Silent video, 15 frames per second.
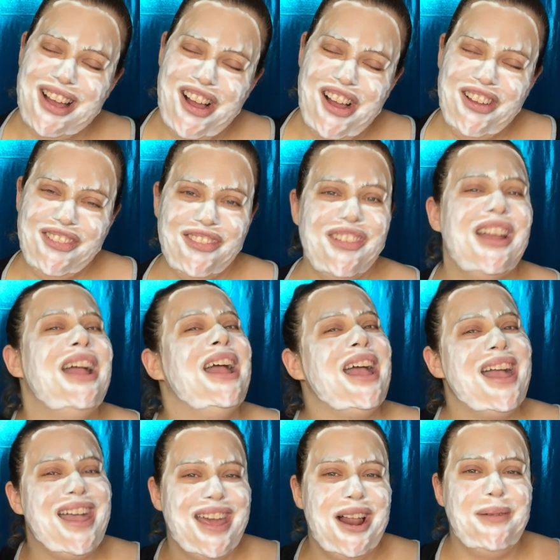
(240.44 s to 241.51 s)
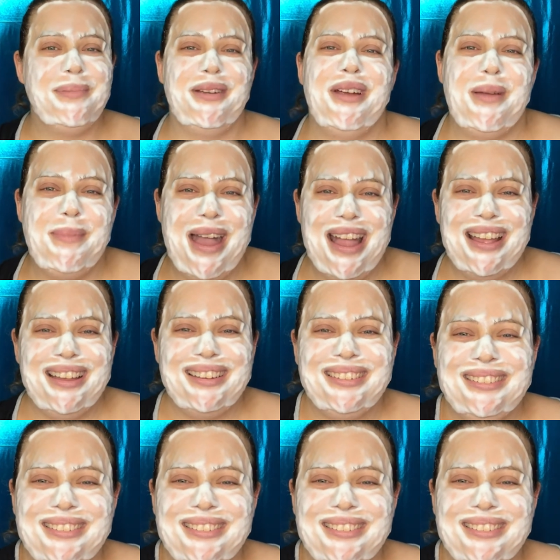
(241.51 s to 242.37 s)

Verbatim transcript: off and I'll be right back.